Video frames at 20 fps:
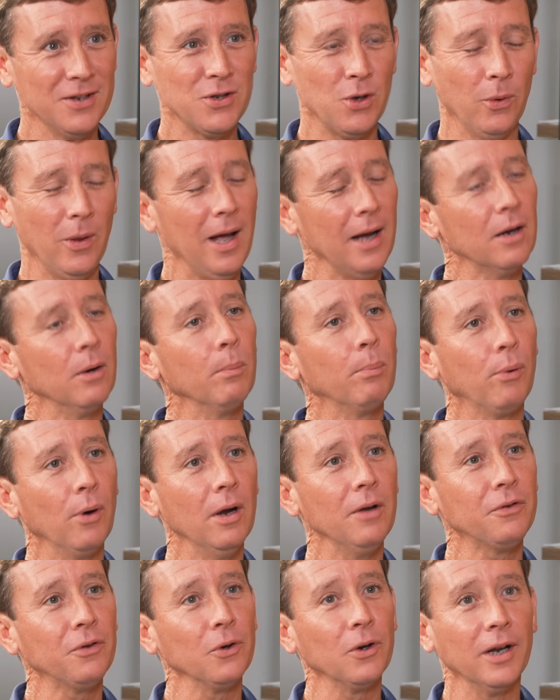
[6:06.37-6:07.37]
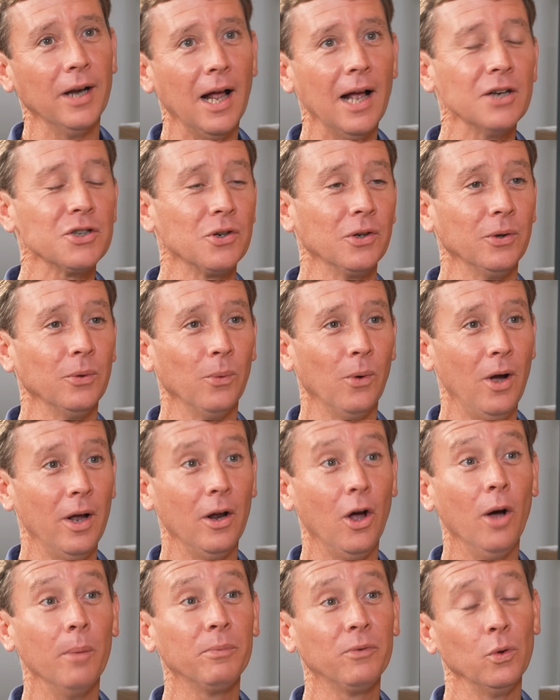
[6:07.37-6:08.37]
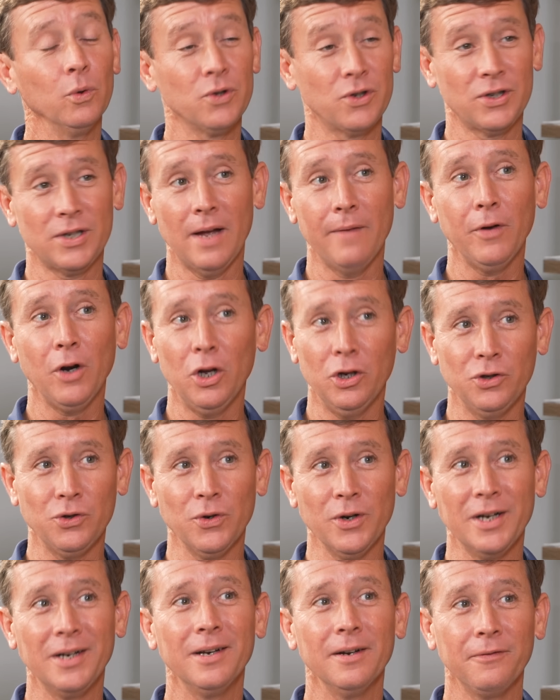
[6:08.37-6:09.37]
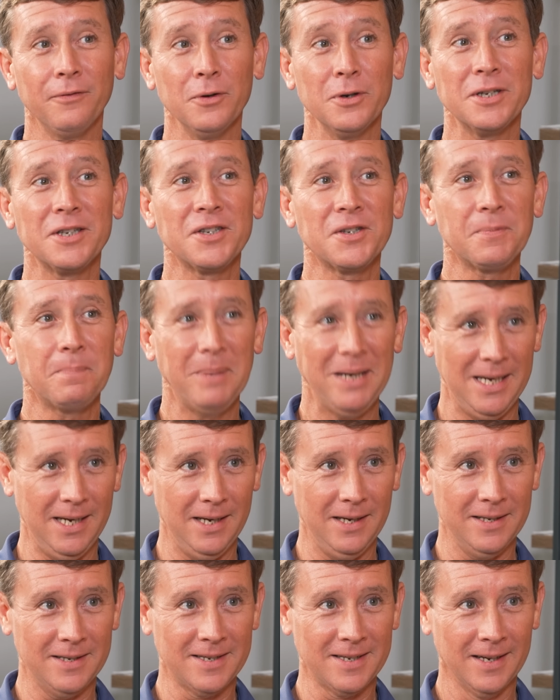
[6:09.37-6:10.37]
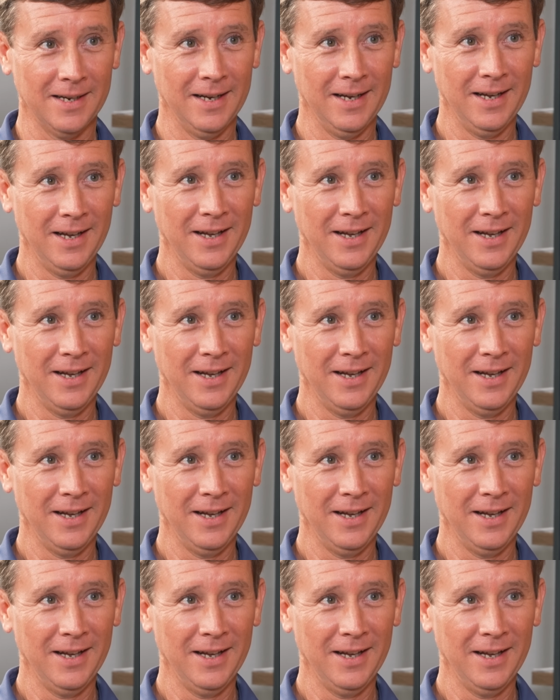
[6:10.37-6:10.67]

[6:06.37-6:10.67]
So that compressor can actually run up to 700 different speeds.